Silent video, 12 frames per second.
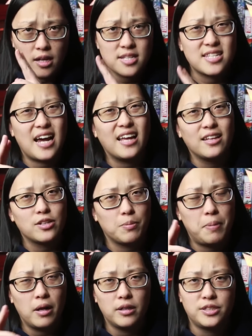silent
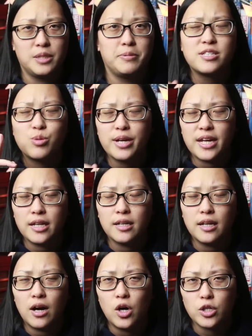apology
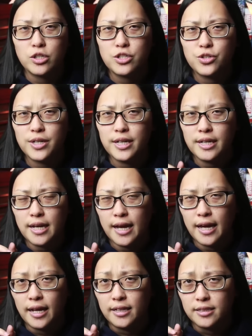between Aldertree
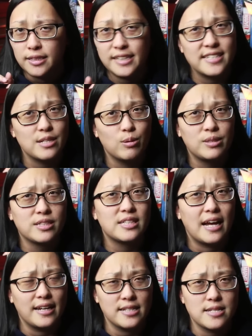and Izzy, which is
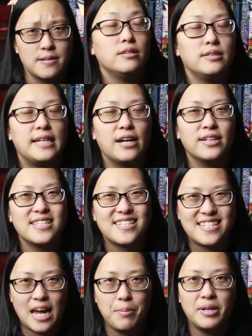nice. Now that
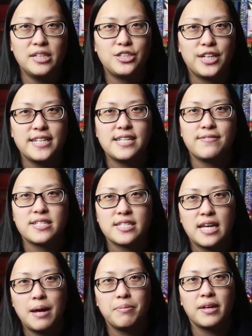Simon and Jace have
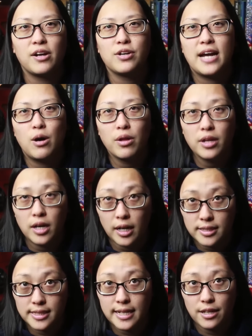escaped, they are now on the
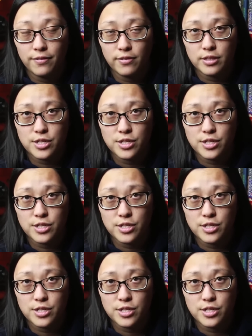hunt together for the